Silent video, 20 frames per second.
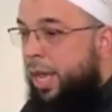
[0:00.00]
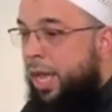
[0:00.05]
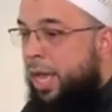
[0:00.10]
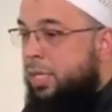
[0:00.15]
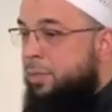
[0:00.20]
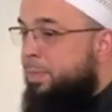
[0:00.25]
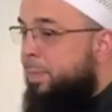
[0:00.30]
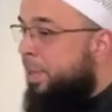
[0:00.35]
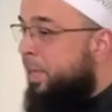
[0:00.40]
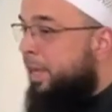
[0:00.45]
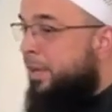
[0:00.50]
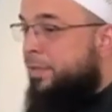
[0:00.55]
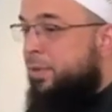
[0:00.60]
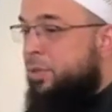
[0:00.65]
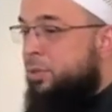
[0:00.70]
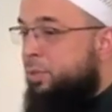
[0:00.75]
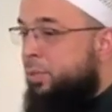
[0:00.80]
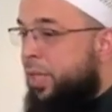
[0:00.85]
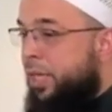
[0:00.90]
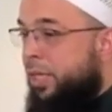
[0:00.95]
As
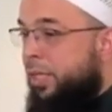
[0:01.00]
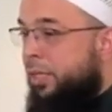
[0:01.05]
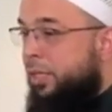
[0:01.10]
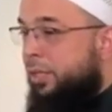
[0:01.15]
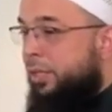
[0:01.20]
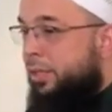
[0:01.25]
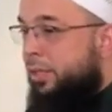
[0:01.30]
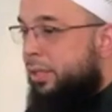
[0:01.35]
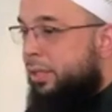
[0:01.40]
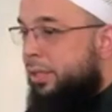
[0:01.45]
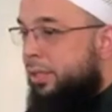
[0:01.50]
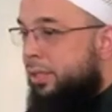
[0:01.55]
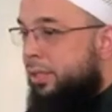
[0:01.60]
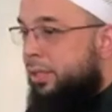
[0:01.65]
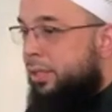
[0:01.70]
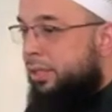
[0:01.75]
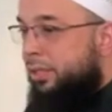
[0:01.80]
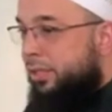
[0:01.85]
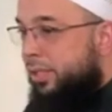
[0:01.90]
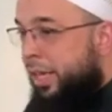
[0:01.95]
believers, we,
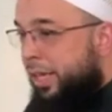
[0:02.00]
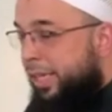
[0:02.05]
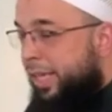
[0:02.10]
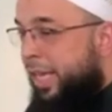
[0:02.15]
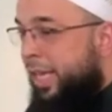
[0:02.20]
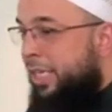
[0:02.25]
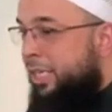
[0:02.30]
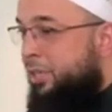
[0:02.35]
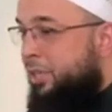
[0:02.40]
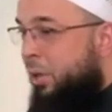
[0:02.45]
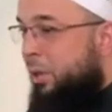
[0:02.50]
again,